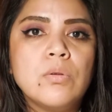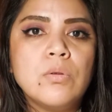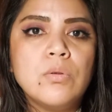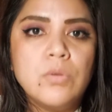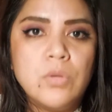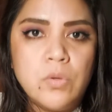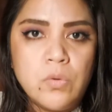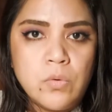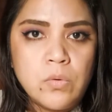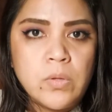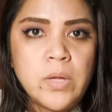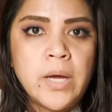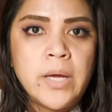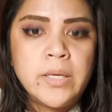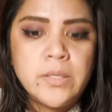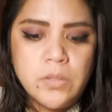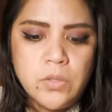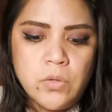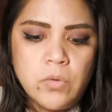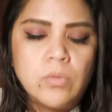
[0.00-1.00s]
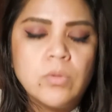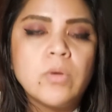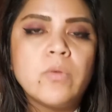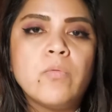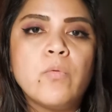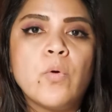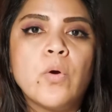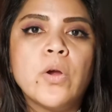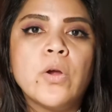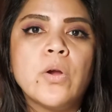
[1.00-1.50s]
utilize, look
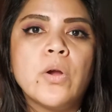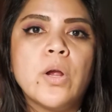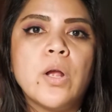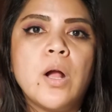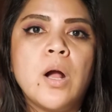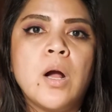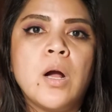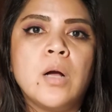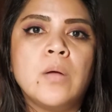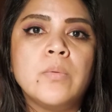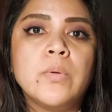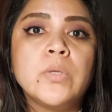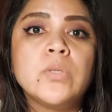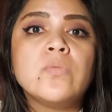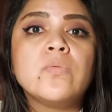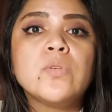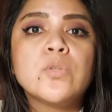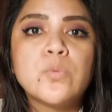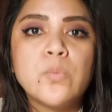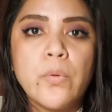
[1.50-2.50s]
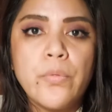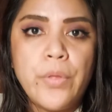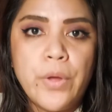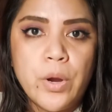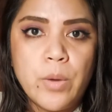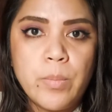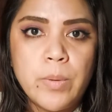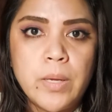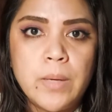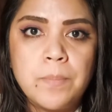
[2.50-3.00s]
for individual
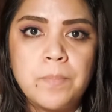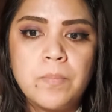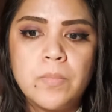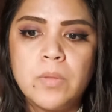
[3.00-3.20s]
therapy.